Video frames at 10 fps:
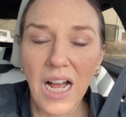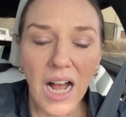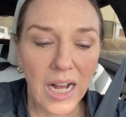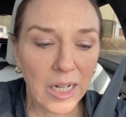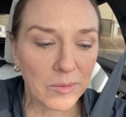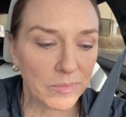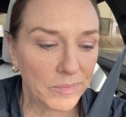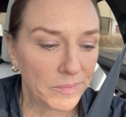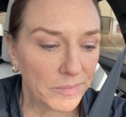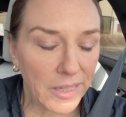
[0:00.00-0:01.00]
Um,
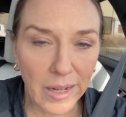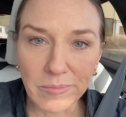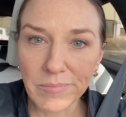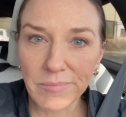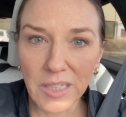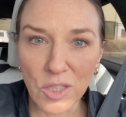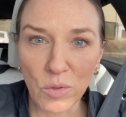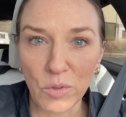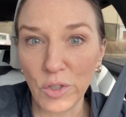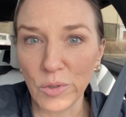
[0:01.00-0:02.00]
yeah. Because
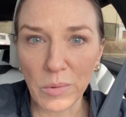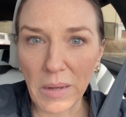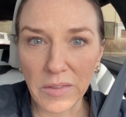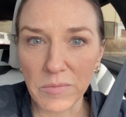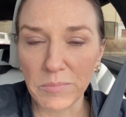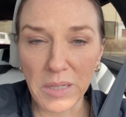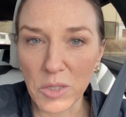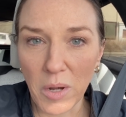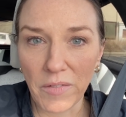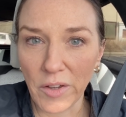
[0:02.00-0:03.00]
who knew about the B
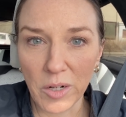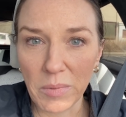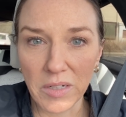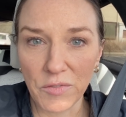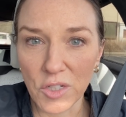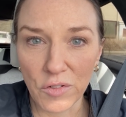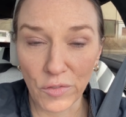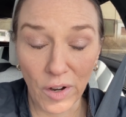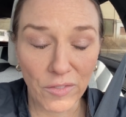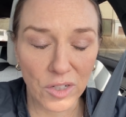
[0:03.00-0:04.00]
twelve? I could have been deficient
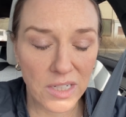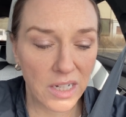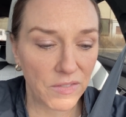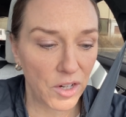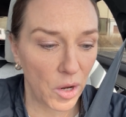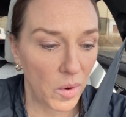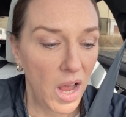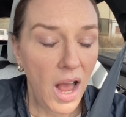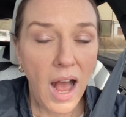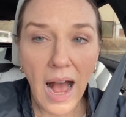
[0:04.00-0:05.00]
forever and didn't even know.
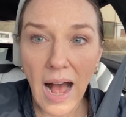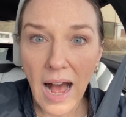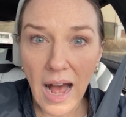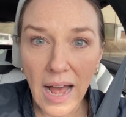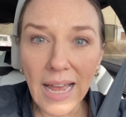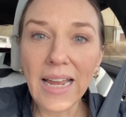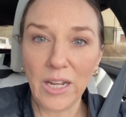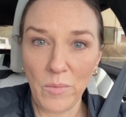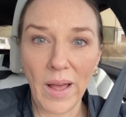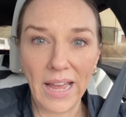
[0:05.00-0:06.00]
Uh,
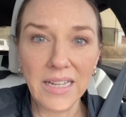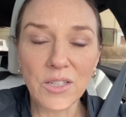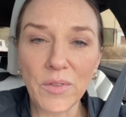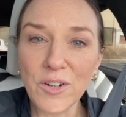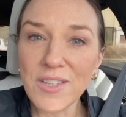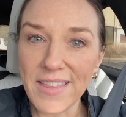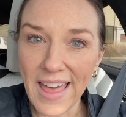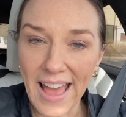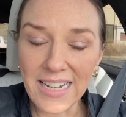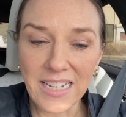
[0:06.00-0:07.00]
anyway, so there's
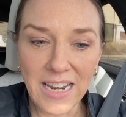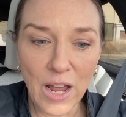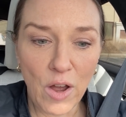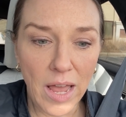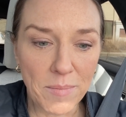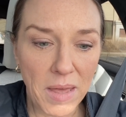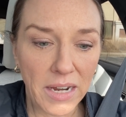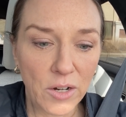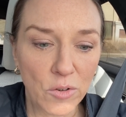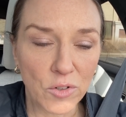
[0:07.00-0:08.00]
that. And now I am
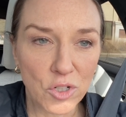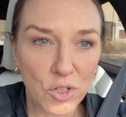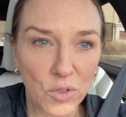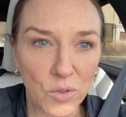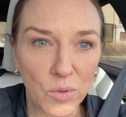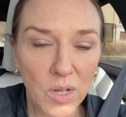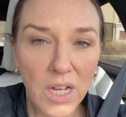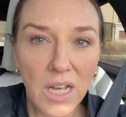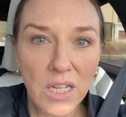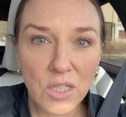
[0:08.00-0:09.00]
headed over to
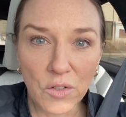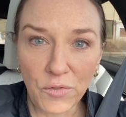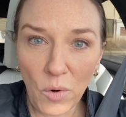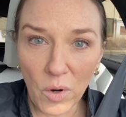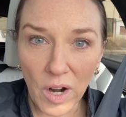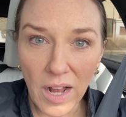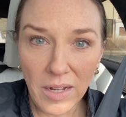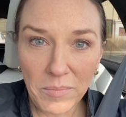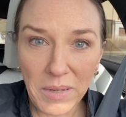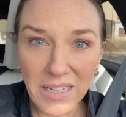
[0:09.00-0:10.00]

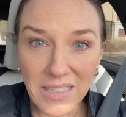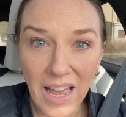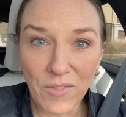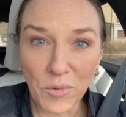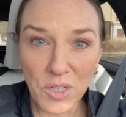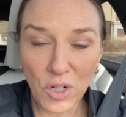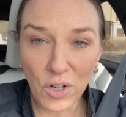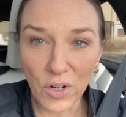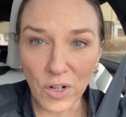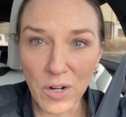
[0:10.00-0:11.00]
Sephora because I have a
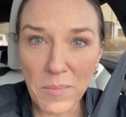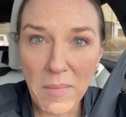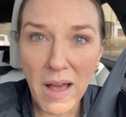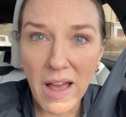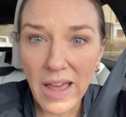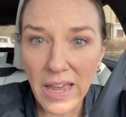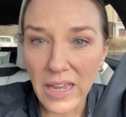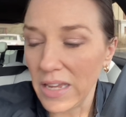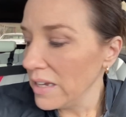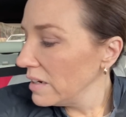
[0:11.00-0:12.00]
return.
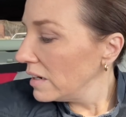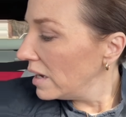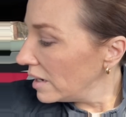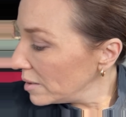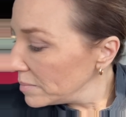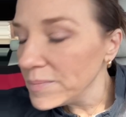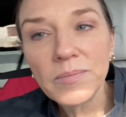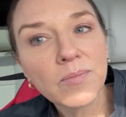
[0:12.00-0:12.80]
My um,